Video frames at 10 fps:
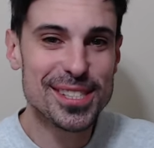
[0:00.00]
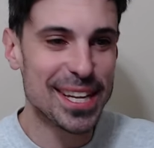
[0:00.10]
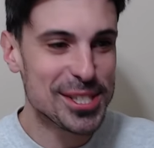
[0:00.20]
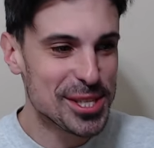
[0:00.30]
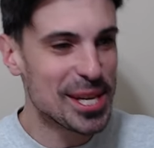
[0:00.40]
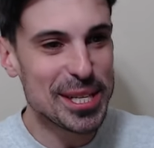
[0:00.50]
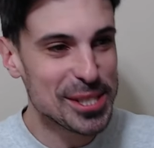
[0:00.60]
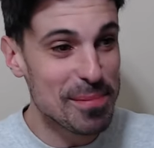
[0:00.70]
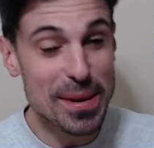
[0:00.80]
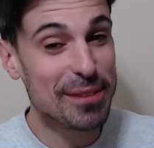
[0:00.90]
that she
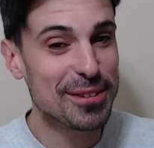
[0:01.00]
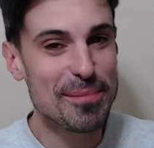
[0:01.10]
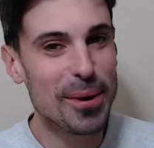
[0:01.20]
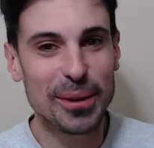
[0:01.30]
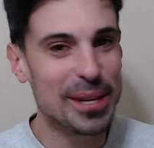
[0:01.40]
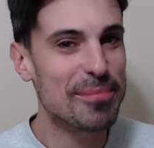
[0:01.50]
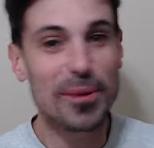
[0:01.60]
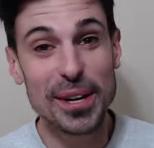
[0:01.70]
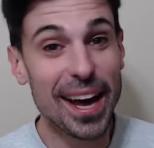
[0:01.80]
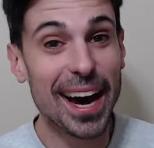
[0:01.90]
she beat for the podium
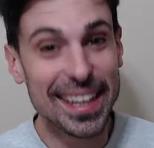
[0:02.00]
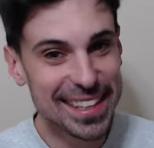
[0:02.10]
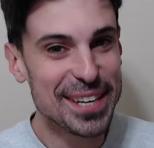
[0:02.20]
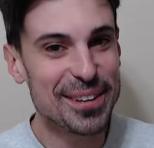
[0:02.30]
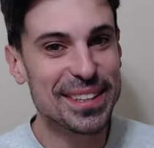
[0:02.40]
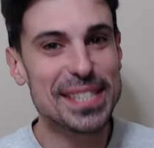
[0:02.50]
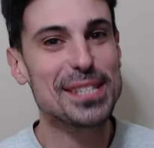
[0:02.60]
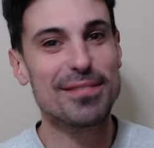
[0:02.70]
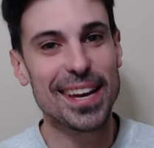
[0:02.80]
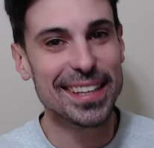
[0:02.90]
were not here at this
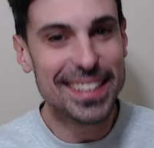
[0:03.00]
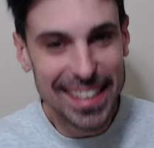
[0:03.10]
event.